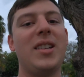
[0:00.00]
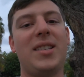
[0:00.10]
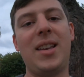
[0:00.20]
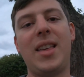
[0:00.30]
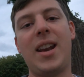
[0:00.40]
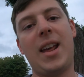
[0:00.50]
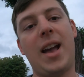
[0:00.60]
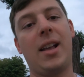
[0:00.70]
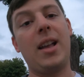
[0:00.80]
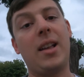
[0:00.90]
to say that
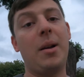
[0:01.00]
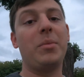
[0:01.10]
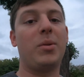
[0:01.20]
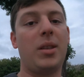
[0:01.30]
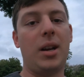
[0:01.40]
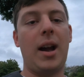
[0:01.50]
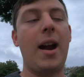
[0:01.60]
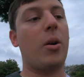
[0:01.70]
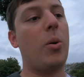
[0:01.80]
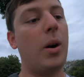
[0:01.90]
it comes with a
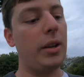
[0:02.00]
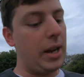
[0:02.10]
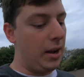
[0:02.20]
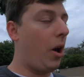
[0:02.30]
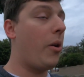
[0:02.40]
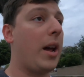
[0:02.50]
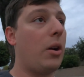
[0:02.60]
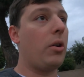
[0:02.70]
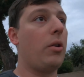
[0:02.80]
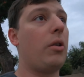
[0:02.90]
higher quality
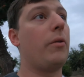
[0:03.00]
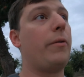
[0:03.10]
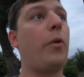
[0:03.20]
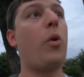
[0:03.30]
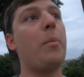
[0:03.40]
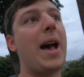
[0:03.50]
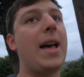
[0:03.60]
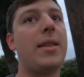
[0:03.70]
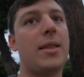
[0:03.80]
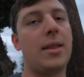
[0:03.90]
codec or
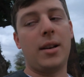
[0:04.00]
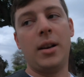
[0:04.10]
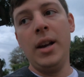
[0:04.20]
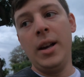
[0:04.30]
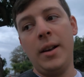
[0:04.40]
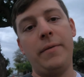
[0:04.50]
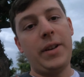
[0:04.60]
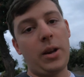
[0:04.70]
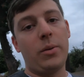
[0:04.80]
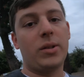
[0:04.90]
format that the
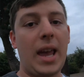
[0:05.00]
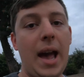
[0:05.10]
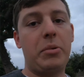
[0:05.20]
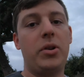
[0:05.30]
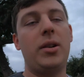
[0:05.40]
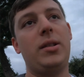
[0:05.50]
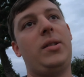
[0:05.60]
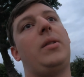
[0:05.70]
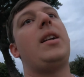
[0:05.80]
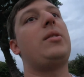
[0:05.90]
video is captured in,
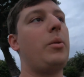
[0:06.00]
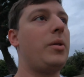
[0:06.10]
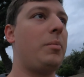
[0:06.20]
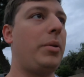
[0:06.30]
so that's always a